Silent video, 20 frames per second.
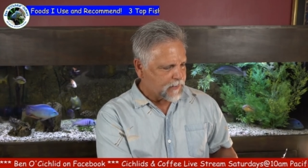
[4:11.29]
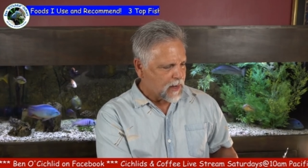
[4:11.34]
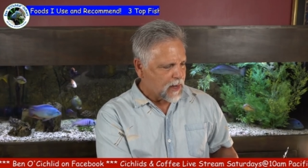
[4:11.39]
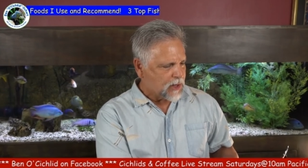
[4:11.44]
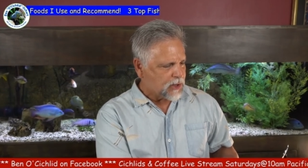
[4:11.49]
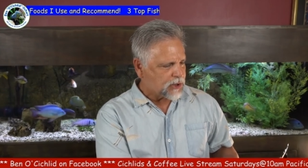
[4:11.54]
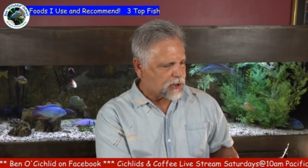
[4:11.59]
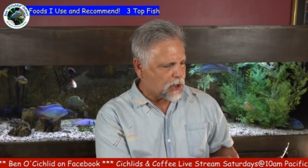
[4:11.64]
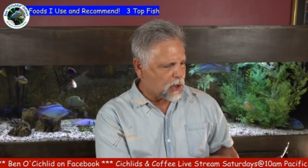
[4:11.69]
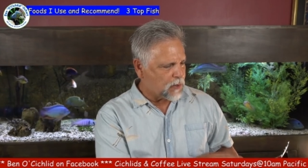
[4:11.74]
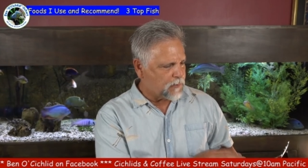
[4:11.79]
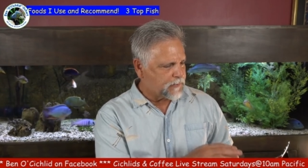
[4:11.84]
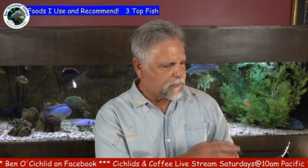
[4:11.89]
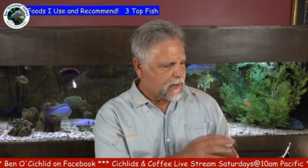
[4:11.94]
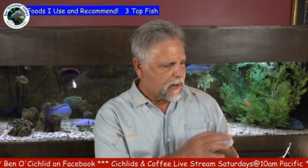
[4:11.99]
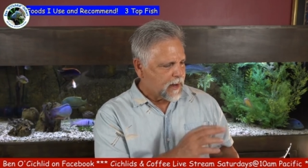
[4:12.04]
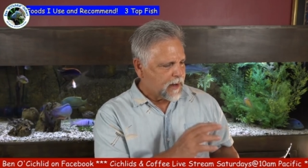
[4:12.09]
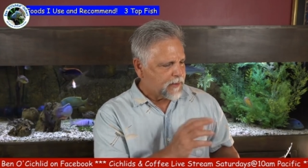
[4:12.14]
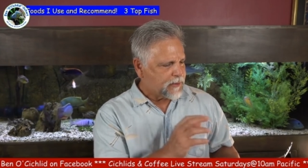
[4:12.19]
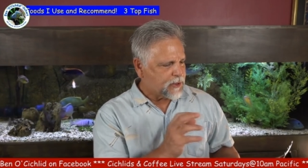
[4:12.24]
So
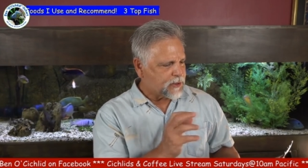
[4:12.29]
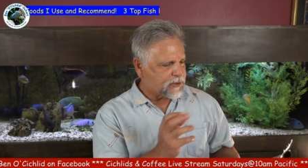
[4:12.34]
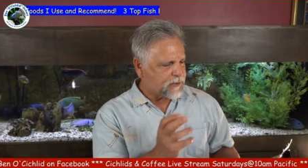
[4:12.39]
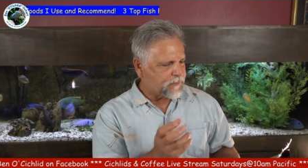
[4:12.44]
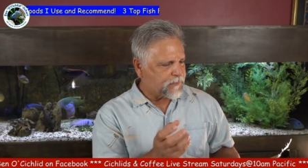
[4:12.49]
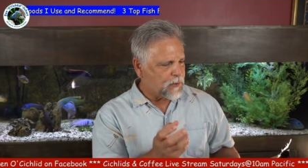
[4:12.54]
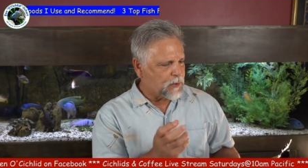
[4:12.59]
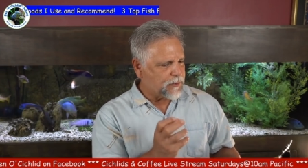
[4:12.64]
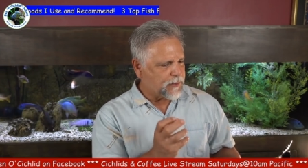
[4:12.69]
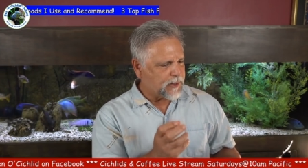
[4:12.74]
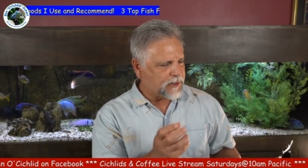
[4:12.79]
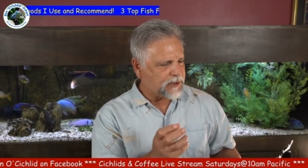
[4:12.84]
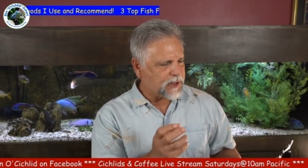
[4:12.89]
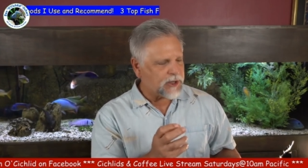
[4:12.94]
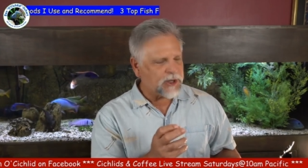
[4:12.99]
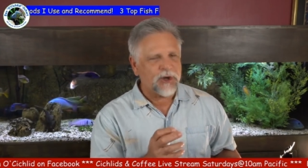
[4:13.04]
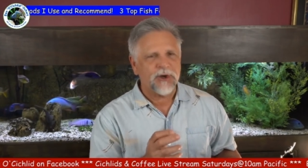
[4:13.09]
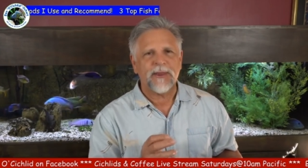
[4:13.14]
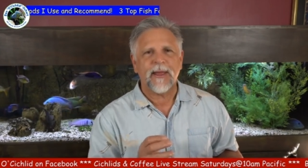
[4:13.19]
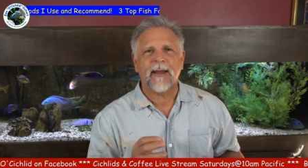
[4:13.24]
there's a few things in
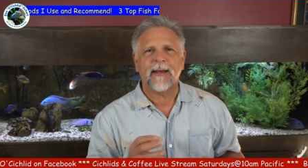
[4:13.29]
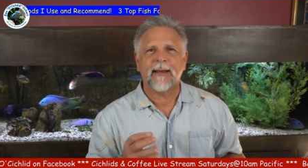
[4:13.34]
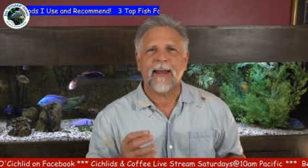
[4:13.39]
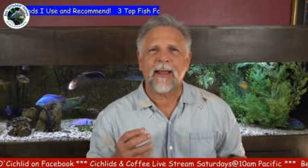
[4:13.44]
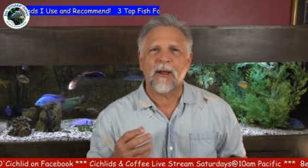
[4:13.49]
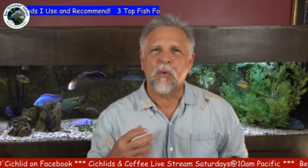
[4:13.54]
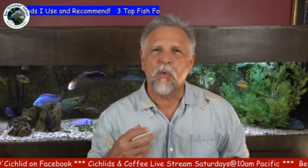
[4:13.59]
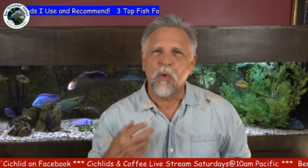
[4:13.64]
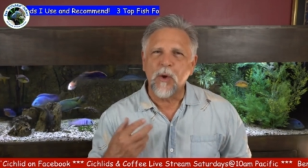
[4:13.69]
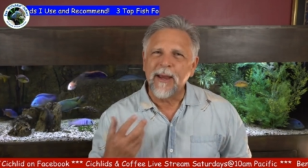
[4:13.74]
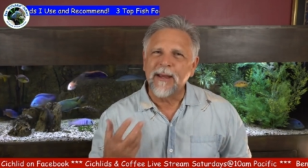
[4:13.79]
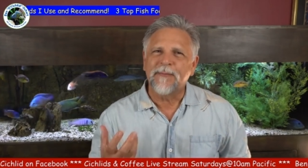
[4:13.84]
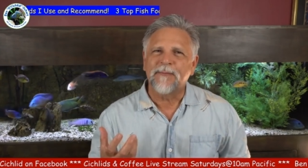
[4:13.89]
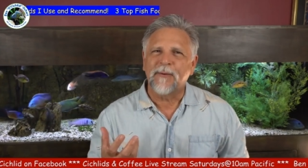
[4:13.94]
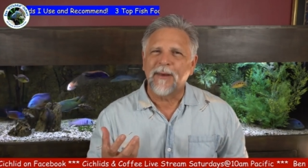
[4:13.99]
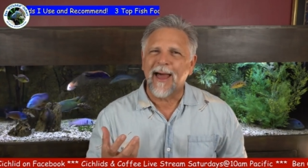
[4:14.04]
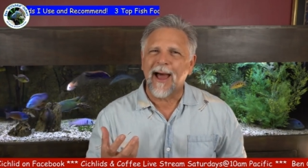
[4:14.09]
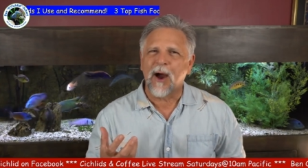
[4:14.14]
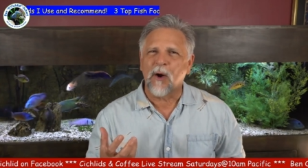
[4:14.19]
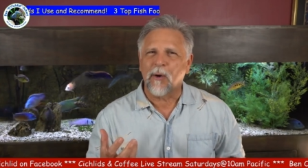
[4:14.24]
here that like wheat
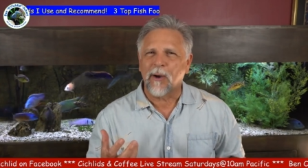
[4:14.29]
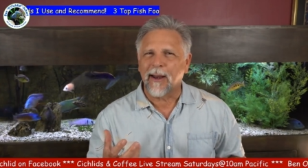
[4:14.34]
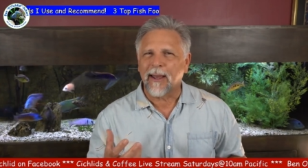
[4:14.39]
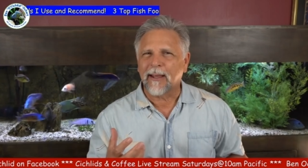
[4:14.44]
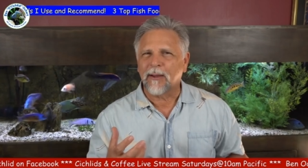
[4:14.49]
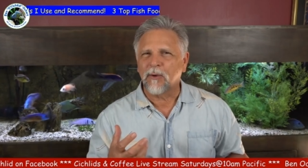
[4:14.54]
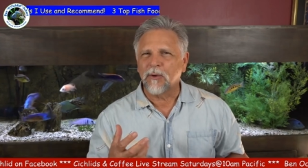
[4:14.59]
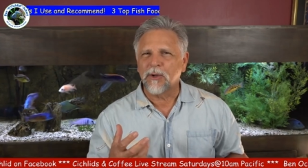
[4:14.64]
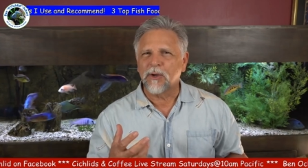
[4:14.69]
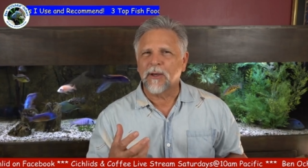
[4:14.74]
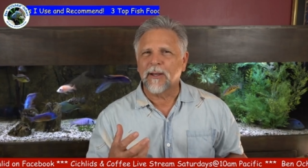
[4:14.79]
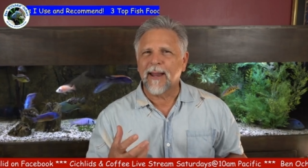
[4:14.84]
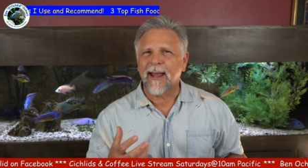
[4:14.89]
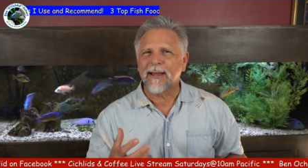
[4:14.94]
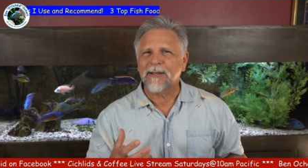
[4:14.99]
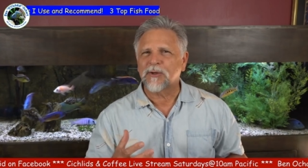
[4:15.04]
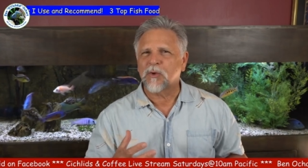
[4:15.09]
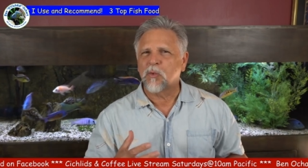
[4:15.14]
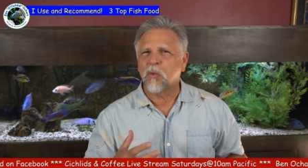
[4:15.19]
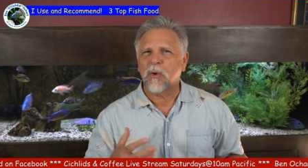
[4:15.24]
flour, like you can
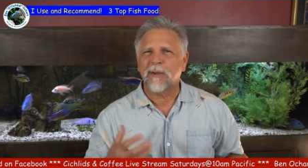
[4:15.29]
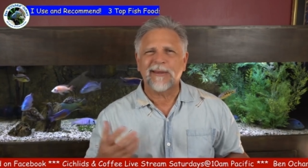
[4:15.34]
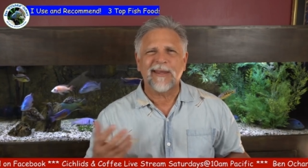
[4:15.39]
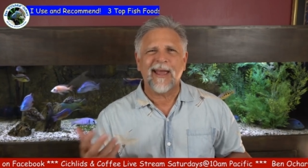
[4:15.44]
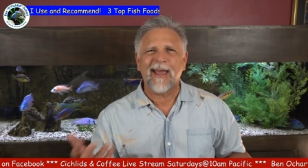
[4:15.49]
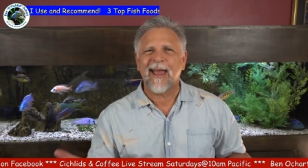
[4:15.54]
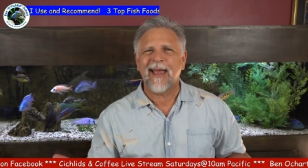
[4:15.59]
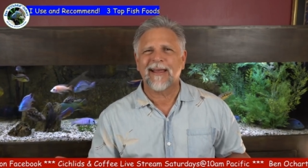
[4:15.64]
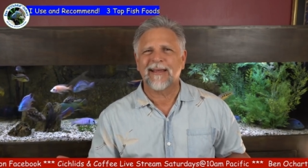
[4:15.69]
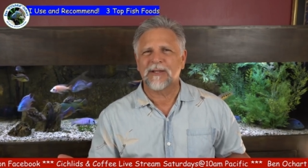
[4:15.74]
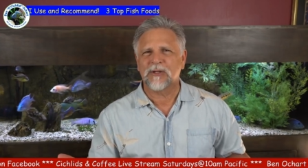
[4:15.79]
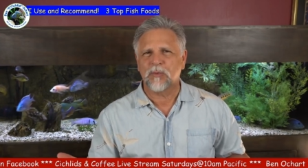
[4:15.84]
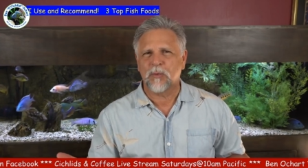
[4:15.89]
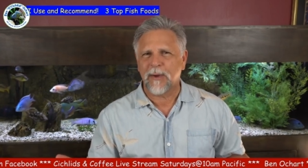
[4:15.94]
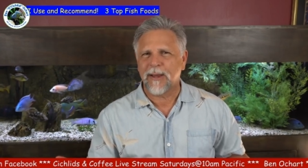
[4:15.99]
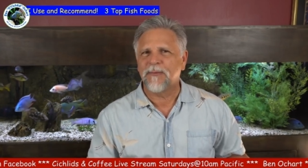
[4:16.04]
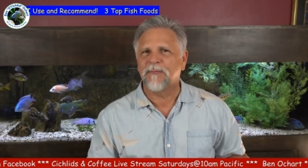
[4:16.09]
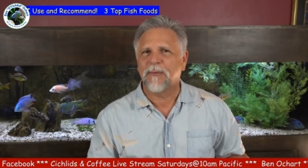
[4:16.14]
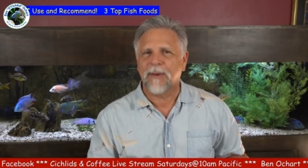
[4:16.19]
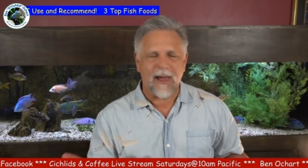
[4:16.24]
ask, what the heck is
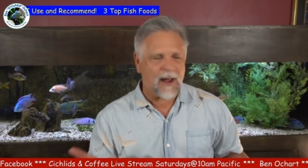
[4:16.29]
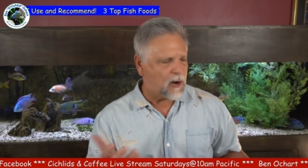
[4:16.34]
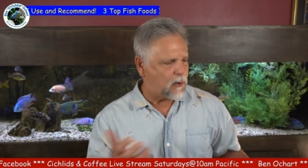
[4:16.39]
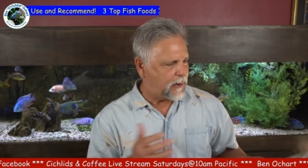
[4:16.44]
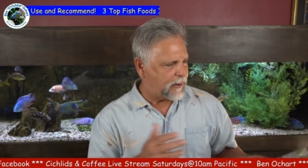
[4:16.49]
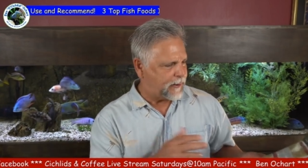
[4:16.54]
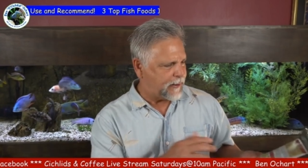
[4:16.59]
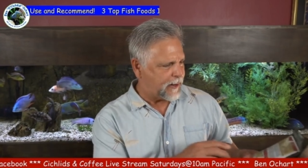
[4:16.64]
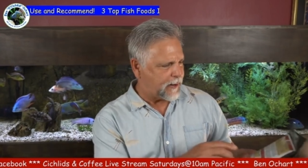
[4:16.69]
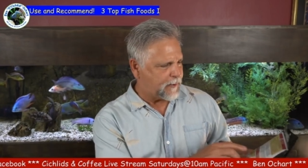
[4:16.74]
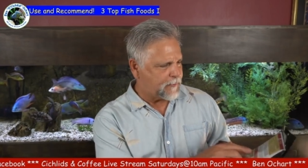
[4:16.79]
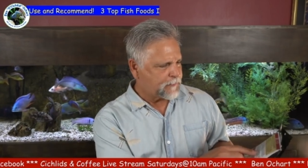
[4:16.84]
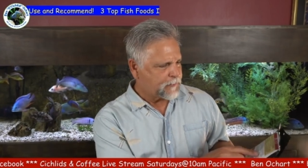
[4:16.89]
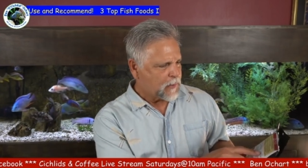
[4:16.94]
wheat flour in there?